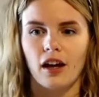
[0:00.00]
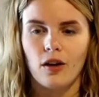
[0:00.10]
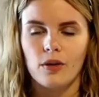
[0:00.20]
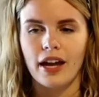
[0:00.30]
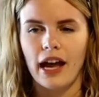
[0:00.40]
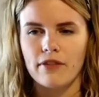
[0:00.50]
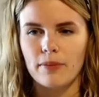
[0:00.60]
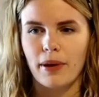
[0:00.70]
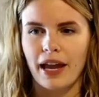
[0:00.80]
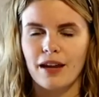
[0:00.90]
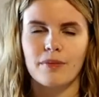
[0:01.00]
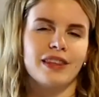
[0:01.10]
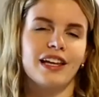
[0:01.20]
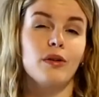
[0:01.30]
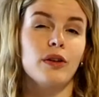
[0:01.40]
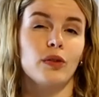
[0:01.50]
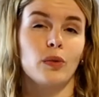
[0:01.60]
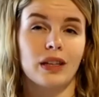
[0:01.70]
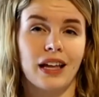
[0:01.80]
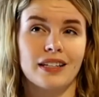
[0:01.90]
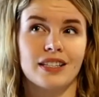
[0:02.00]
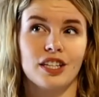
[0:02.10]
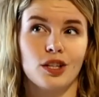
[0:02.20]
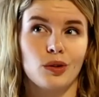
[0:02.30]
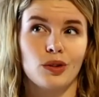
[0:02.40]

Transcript: they haven't paid, but they don't even realize that